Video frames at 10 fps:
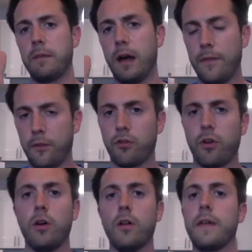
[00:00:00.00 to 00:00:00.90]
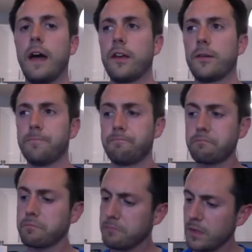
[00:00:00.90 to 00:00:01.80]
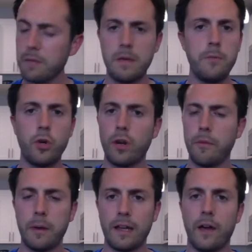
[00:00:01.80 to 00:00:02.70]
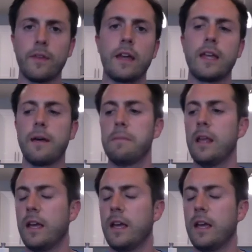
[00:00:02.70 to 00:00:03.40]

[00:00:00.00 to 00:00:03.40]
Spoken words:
on this call that maybe you don't have a big downline yet.